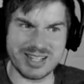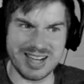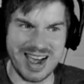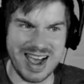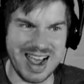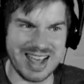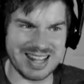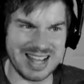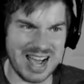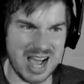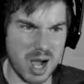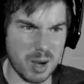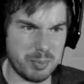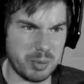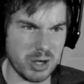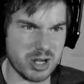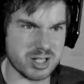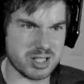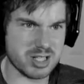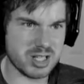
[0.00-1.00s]
Okay, that
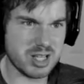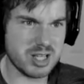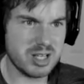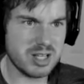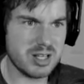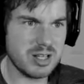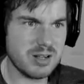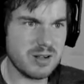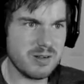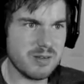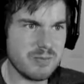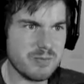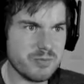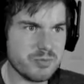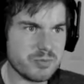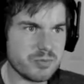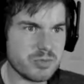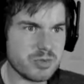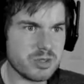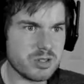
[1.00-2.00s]
happened!
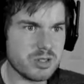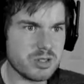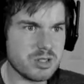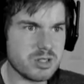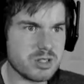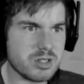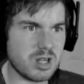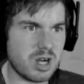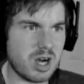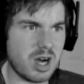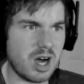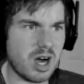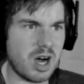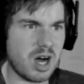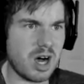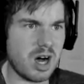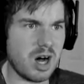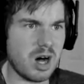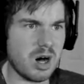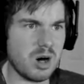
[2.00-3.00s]

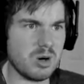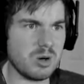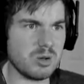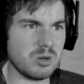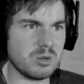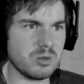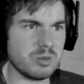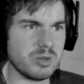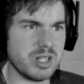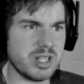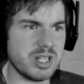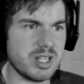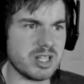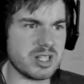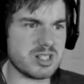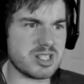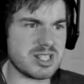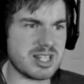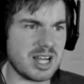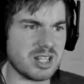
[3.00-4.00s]
So, we need
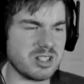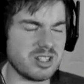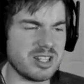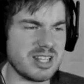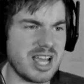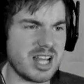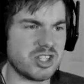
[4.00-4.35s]
to stand on the